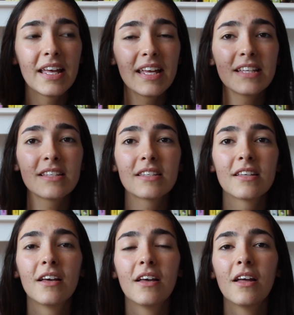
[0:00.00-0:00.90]

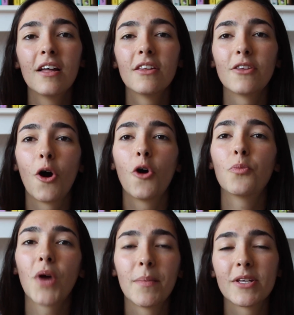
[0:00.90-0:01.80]
is the
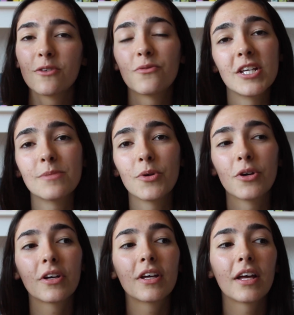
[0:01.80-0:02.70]
whole premise of this
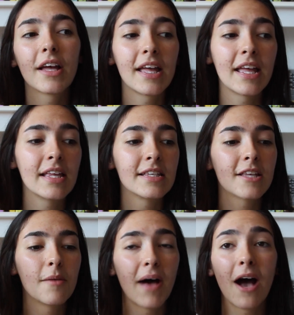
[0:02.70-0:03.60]
book
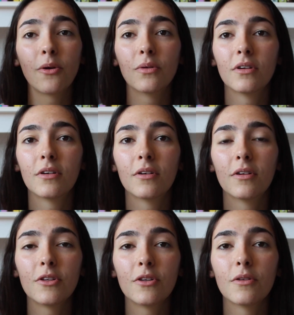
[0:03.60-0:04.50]
is about
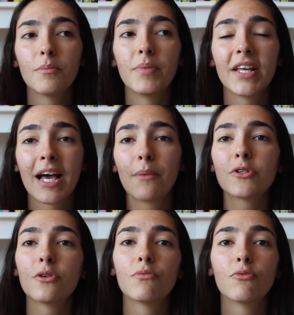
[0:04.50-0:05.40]
being able
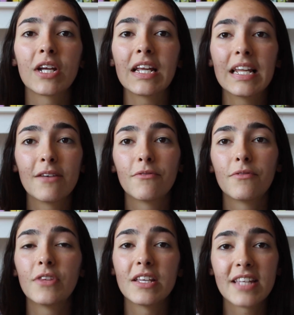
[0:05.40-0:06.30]
to
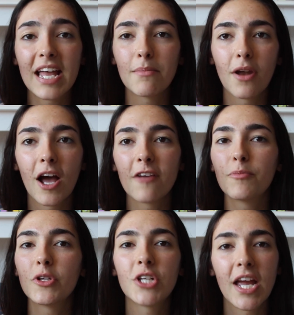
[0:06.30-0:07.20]
relive the same life
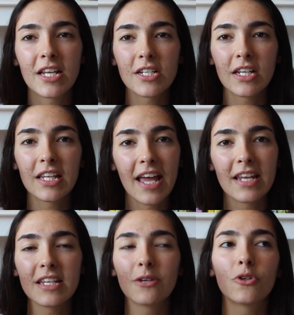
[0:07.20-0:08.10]
but changing the
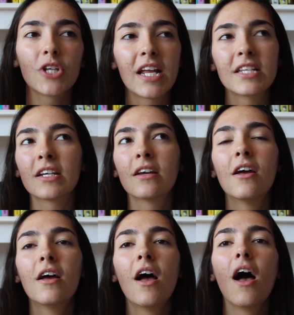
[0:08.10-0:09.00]
ending or changing
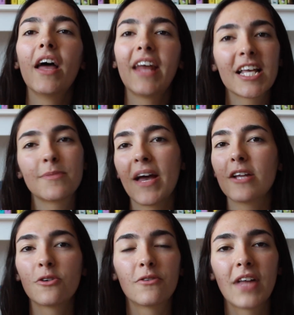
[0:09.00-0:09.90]
an
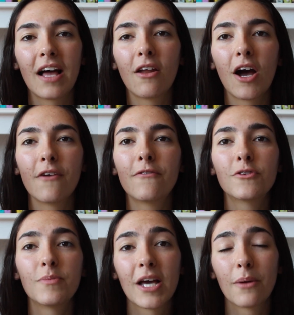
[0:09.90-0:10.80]
aspect of that life
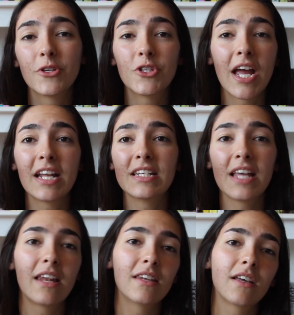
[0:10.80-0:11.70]
to be able to change
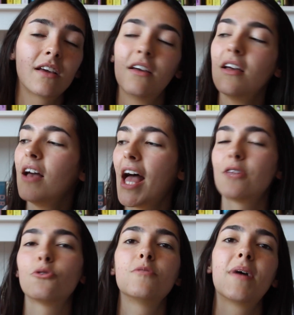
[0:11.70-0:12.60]
the ending. And
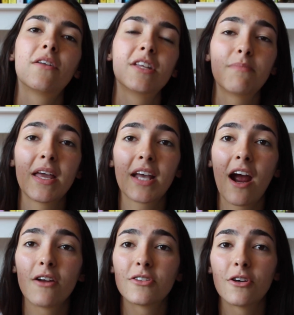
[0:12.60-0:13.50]
it's all about this main
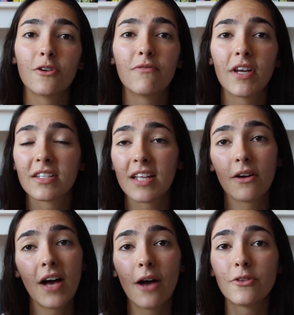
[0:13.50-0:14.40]
character who figures
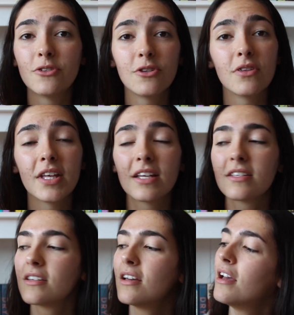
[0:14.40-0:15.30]
out how to do
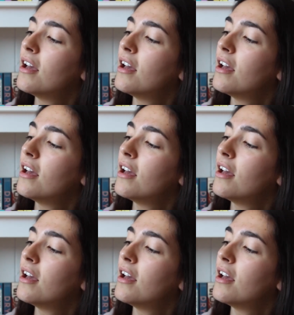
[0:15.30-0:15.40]
this.